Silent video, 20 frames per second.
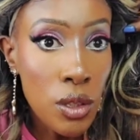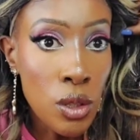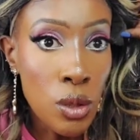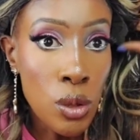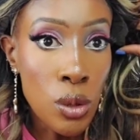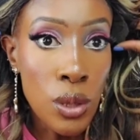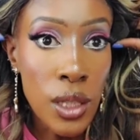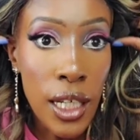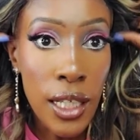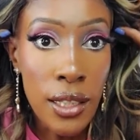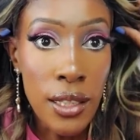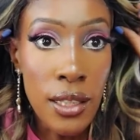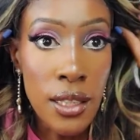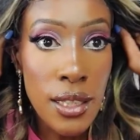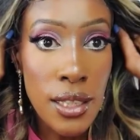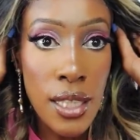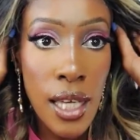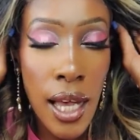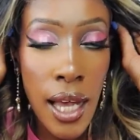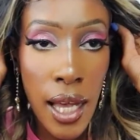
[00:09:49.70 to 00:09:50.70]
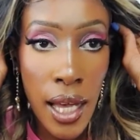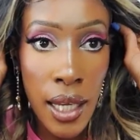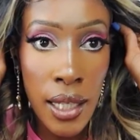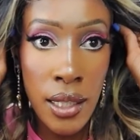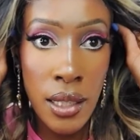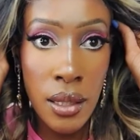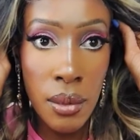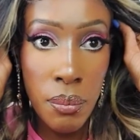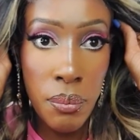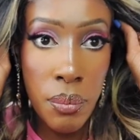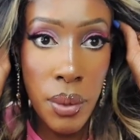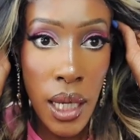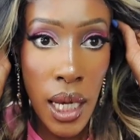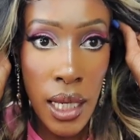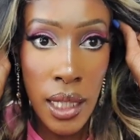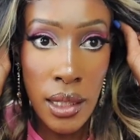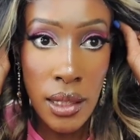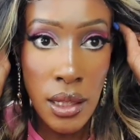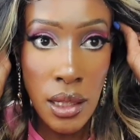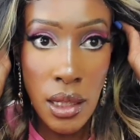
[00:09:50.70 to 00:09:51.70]
you look at these hard
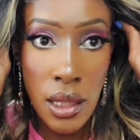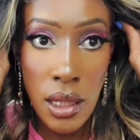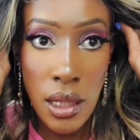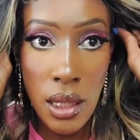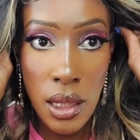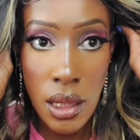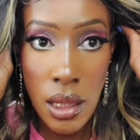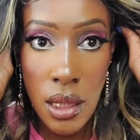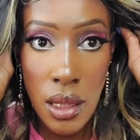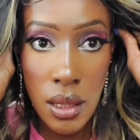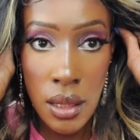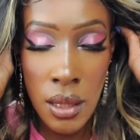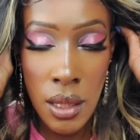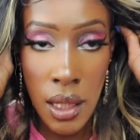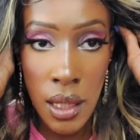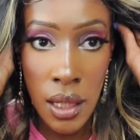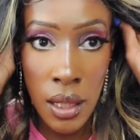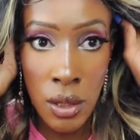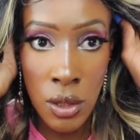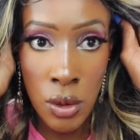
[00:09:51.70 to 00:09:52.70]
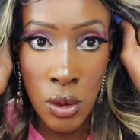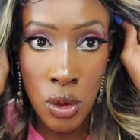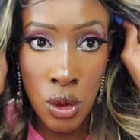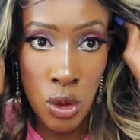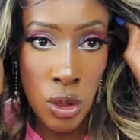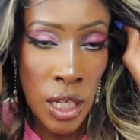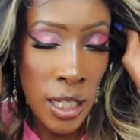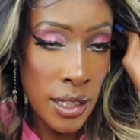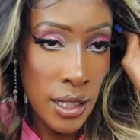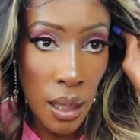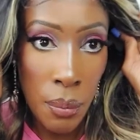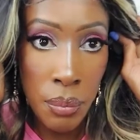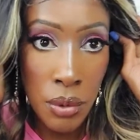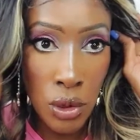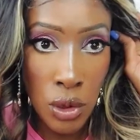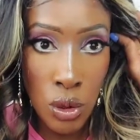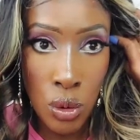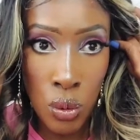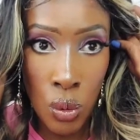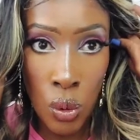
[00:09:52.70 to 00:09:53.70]
parts that are
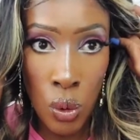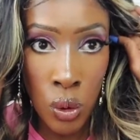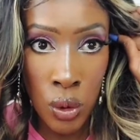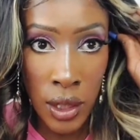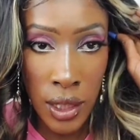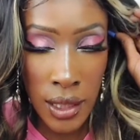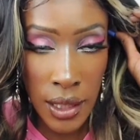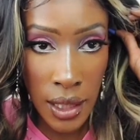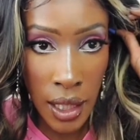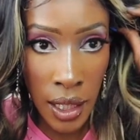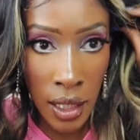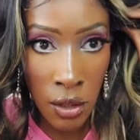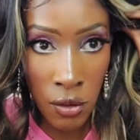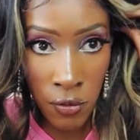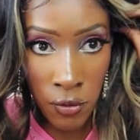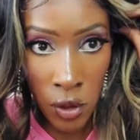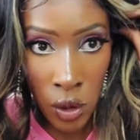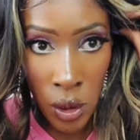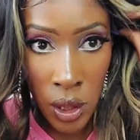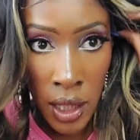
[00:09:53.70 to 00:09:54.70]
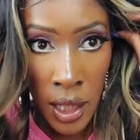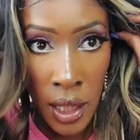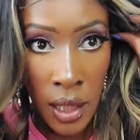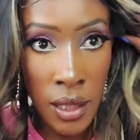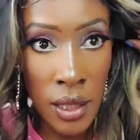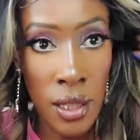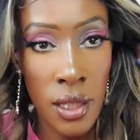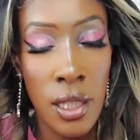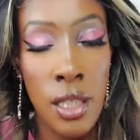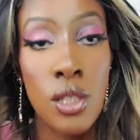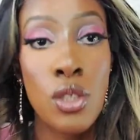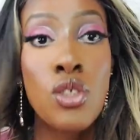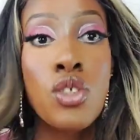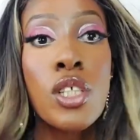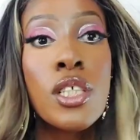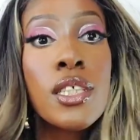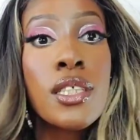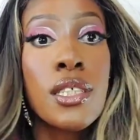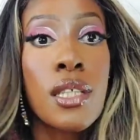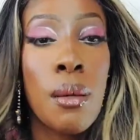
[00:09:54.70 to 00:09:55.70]
supposed to go on the side of your ears. There are
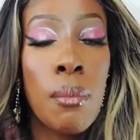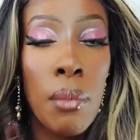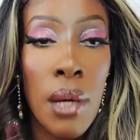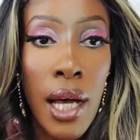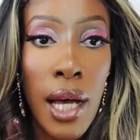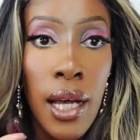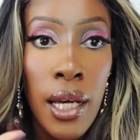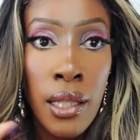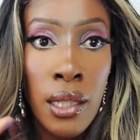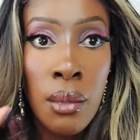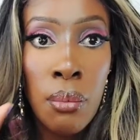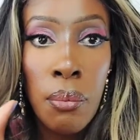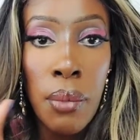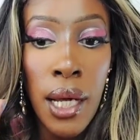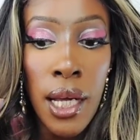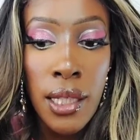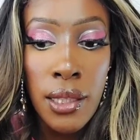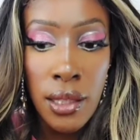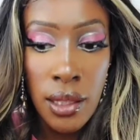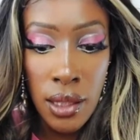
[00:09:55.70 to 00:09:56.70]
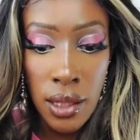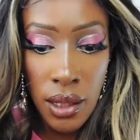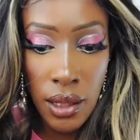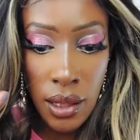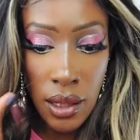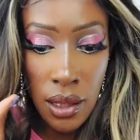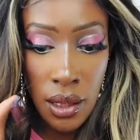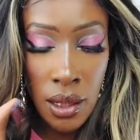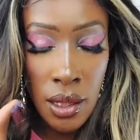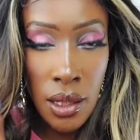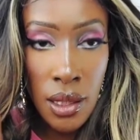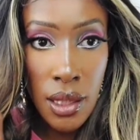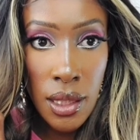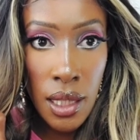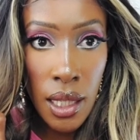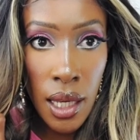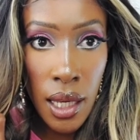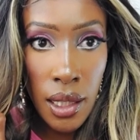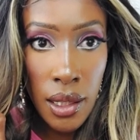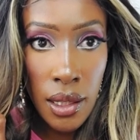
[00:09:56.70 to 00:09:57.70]
usually some hard parts
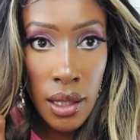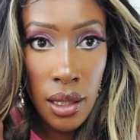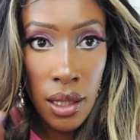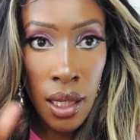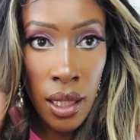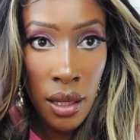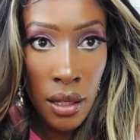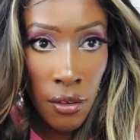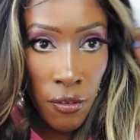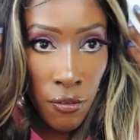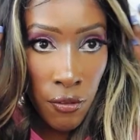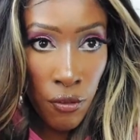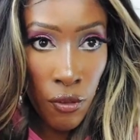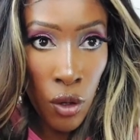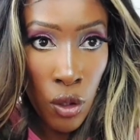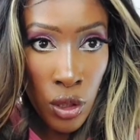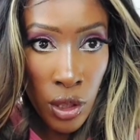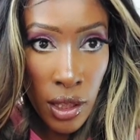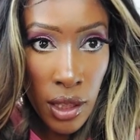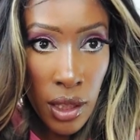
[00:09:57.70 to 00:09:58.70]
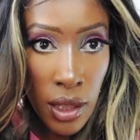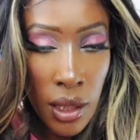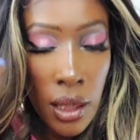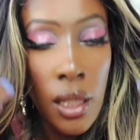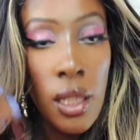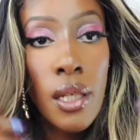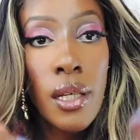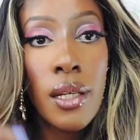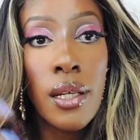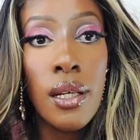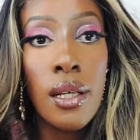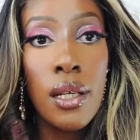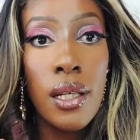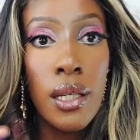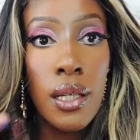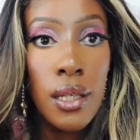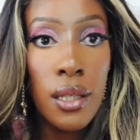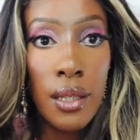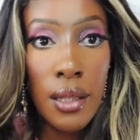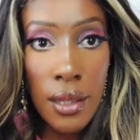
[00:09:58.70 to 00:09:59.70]
inside at the front.
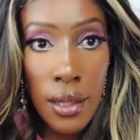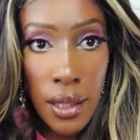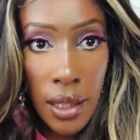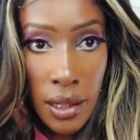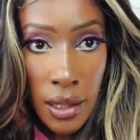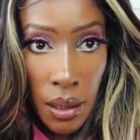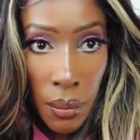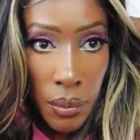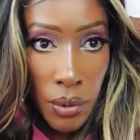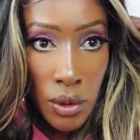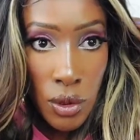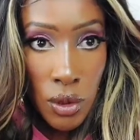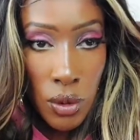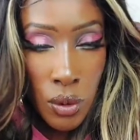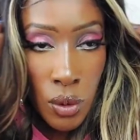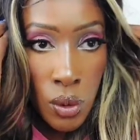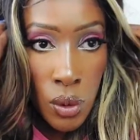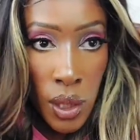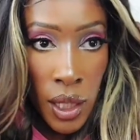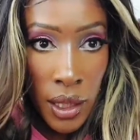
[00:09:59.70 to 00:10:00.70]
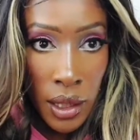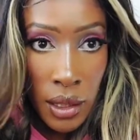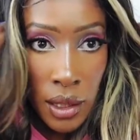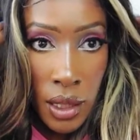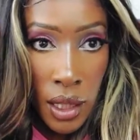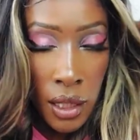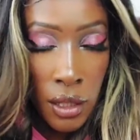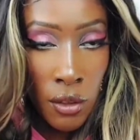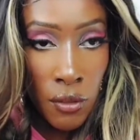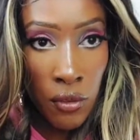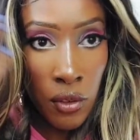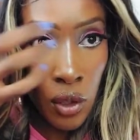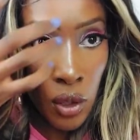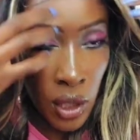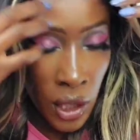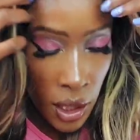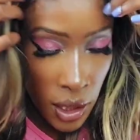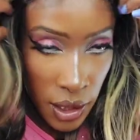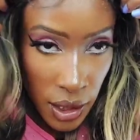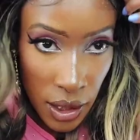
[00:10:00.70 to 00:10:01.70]
They're supposed to go at the side of your
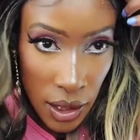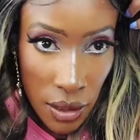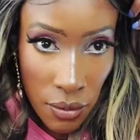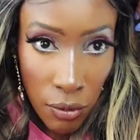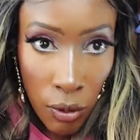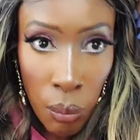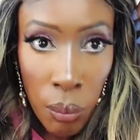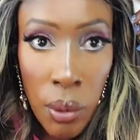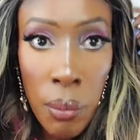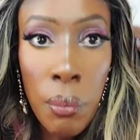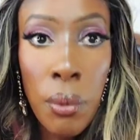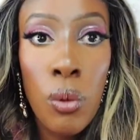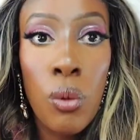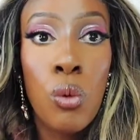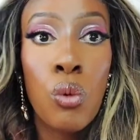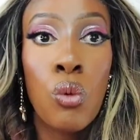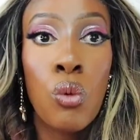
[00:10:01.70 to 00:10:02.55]
ears. This is for people